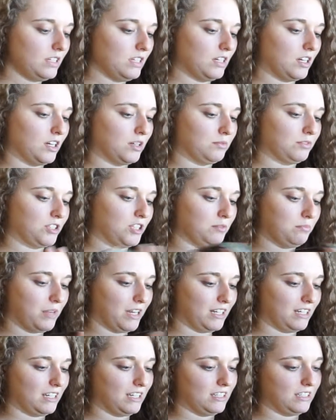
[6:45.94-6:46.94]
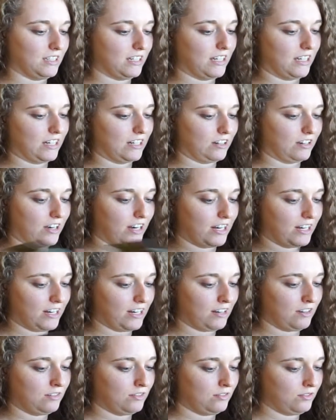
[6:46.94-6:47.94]
um, she may need to hear right
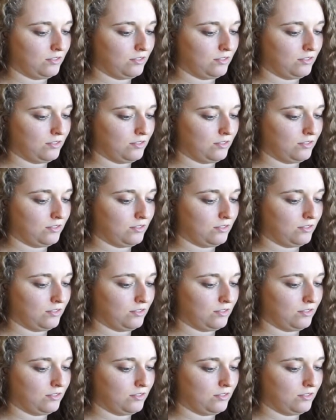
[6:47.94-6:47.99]
now.